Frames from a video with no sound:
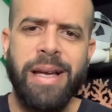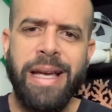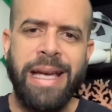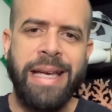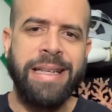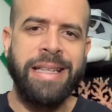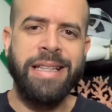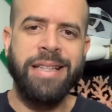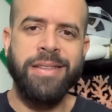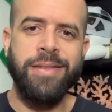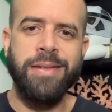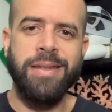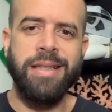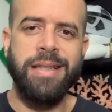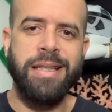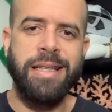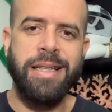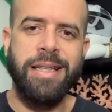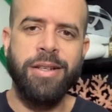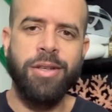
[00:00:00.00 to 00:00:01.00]
any of the
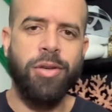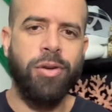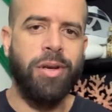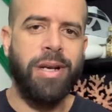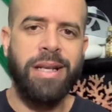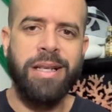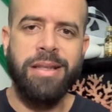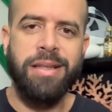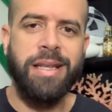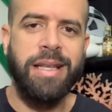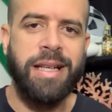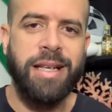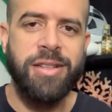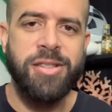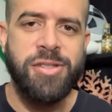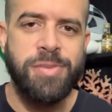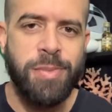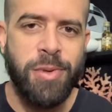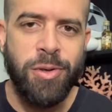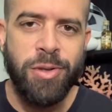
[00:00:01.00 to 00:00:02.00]
gear or anything I
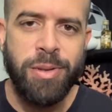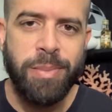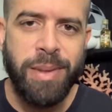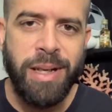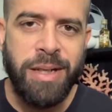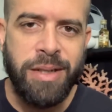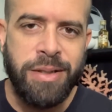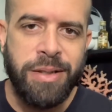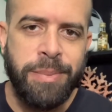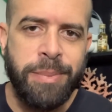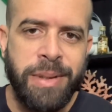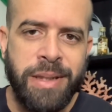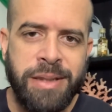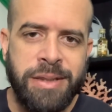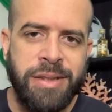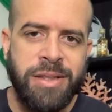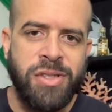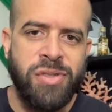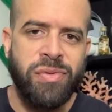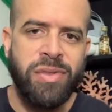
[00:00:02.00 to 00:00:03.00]
spoke about in
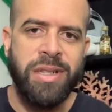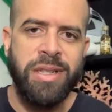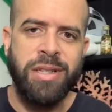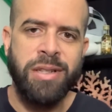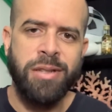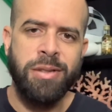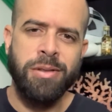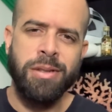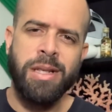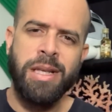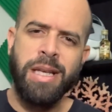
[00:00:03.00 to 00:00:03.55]
this video,